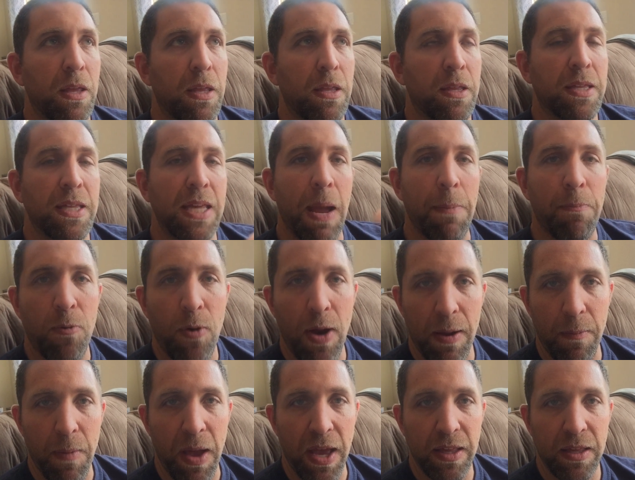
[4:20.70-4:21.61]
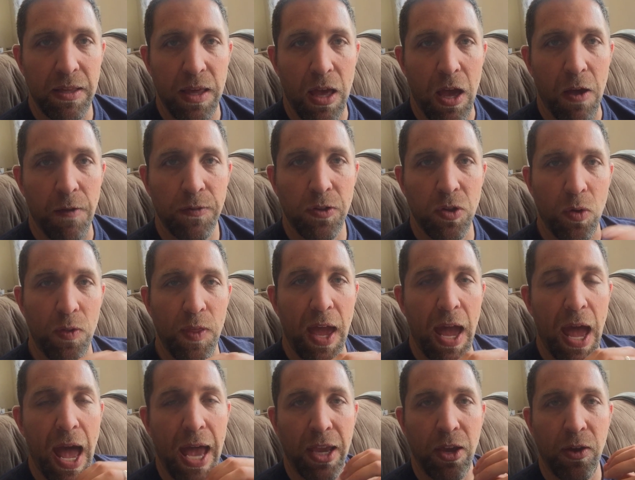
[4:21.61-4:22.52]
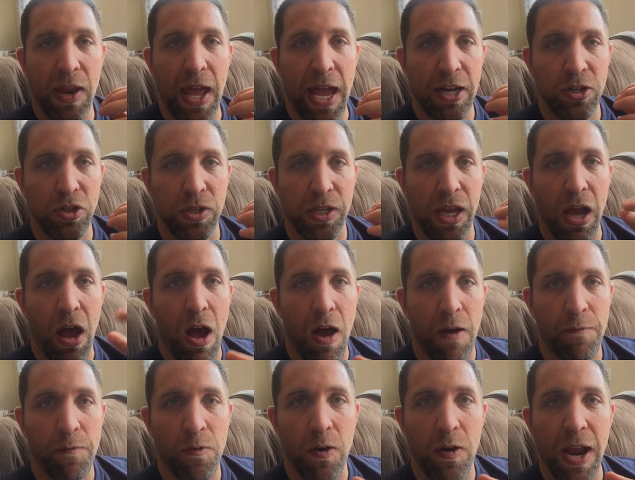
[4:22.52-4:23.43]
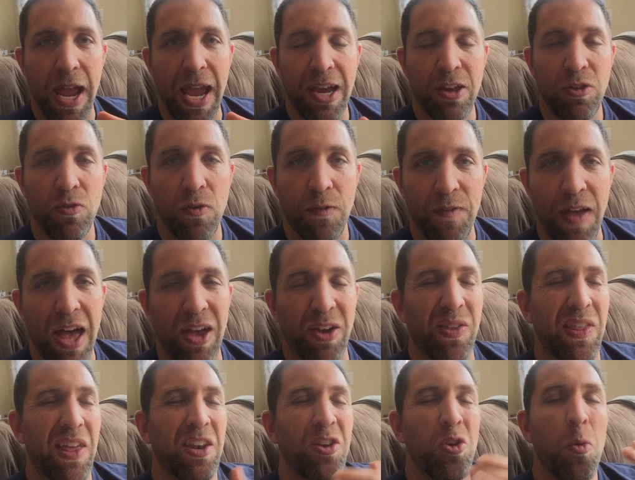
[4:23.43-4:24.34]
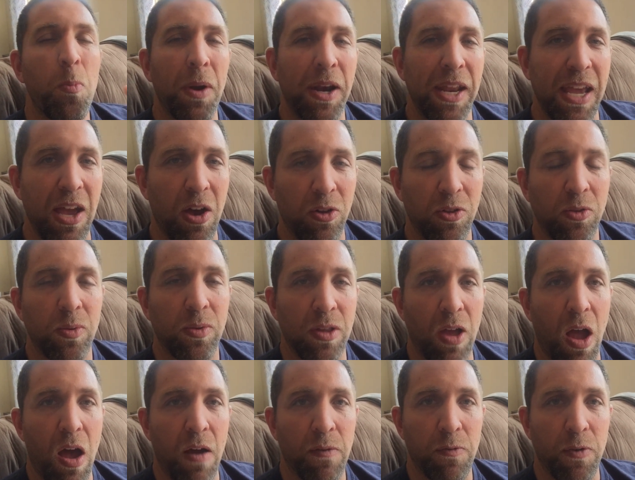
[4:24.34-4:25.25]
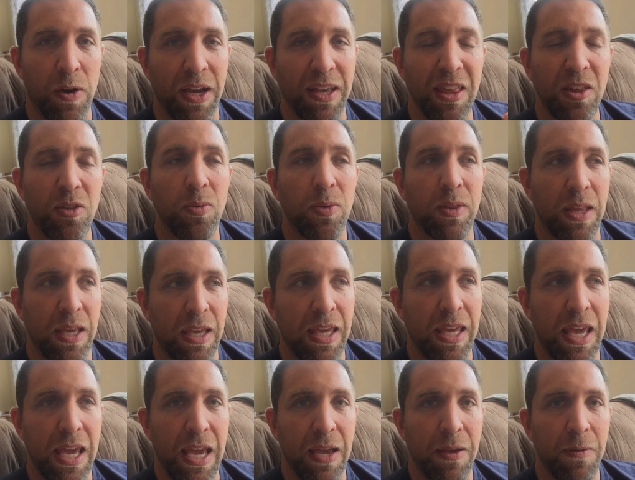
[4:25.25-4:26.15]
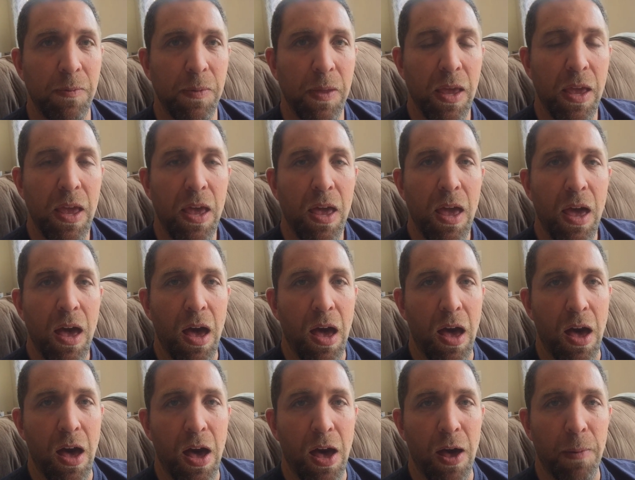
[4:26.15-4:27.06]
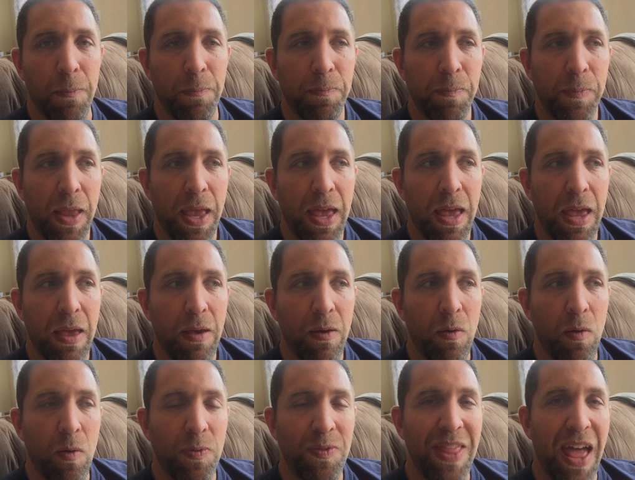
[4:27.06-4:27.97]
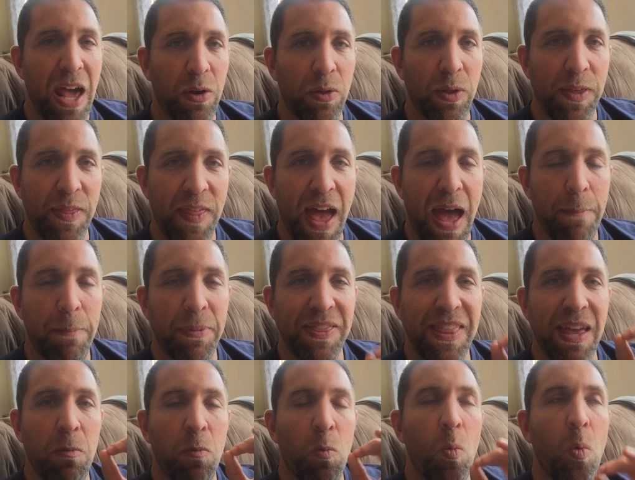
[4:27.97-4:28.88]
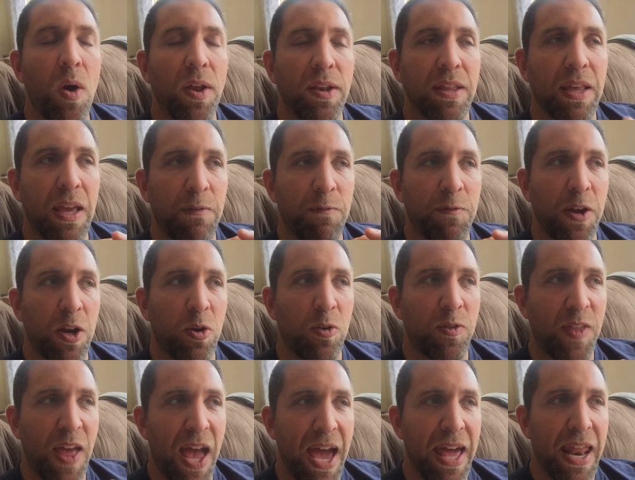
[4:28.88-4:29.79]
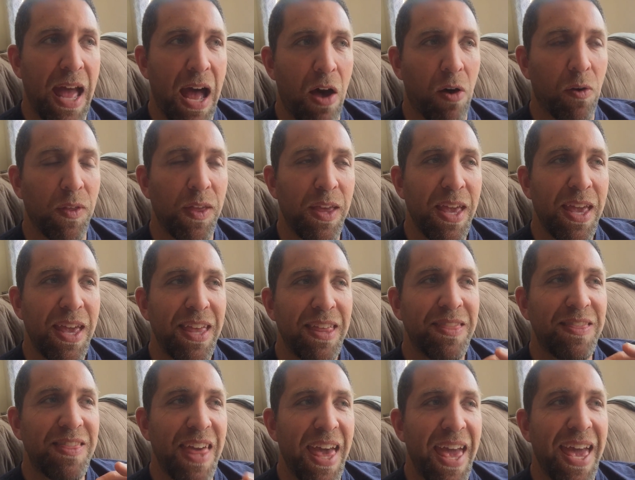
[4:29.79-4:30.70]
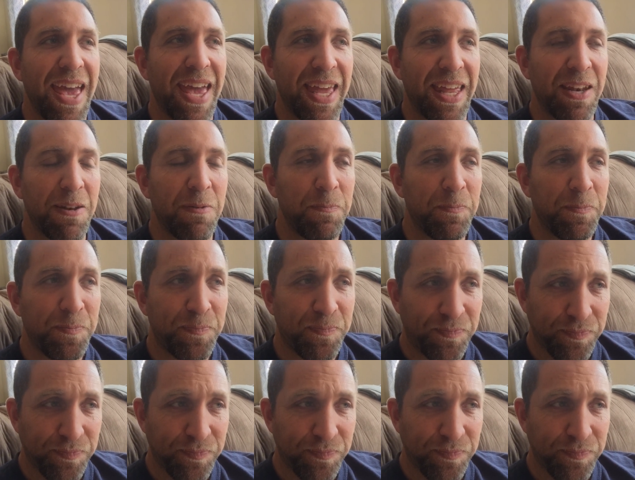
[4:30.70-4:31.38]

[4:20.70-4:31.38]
separate myself so that I could actually offer extra value that nobody else was offering, and this was the key. Not only that, but then once I figured that out, then